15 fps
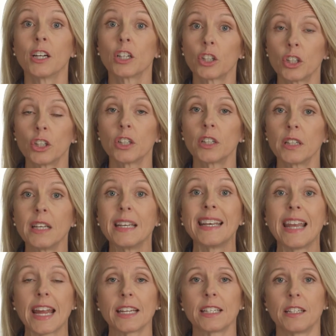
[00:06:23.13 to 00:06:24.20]
could
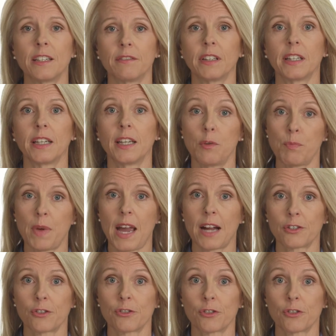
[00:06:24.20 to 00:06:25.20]
negatively impact your